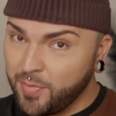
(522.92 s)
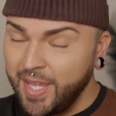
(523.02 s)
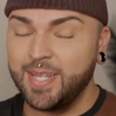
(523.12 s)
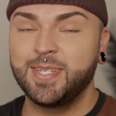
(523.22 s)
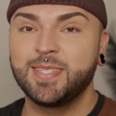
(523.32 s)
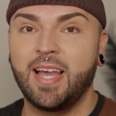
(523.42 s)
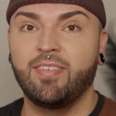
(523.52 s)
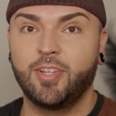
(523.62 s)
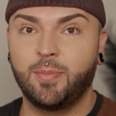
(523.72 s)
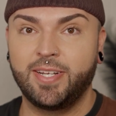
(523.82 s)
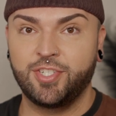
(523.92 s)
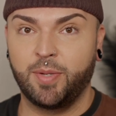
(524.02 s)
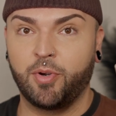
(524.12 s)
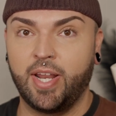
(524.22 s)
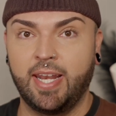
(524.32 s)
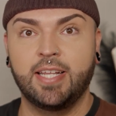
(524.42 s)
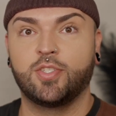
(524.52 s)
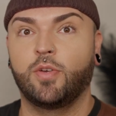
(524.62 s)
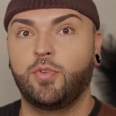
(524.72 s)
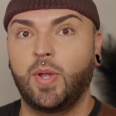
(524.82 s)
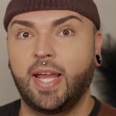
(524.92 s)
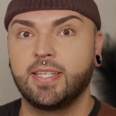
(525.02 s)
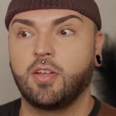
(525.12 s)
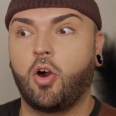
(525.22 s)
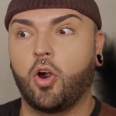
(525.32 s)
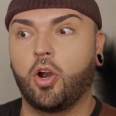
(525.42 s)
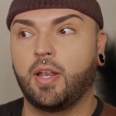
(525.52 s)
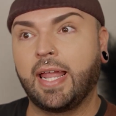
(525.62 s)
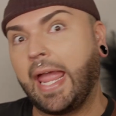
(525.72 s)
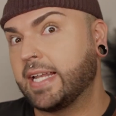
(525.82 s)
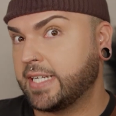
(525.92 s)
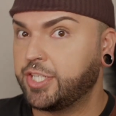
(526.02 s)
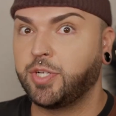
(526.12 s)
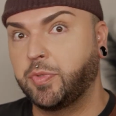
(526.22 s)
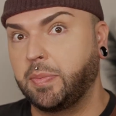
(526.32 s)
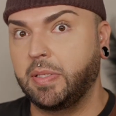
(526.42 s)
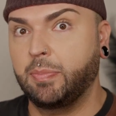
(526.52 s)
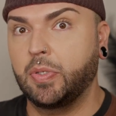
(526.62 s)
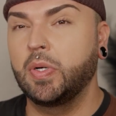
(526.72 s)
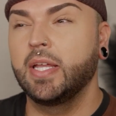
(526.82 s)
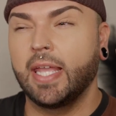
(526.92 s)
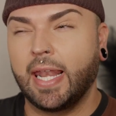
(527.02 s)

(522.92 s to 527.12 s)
It does have a little bit of shimmer in it. So if you guys are like anti-shimmery people,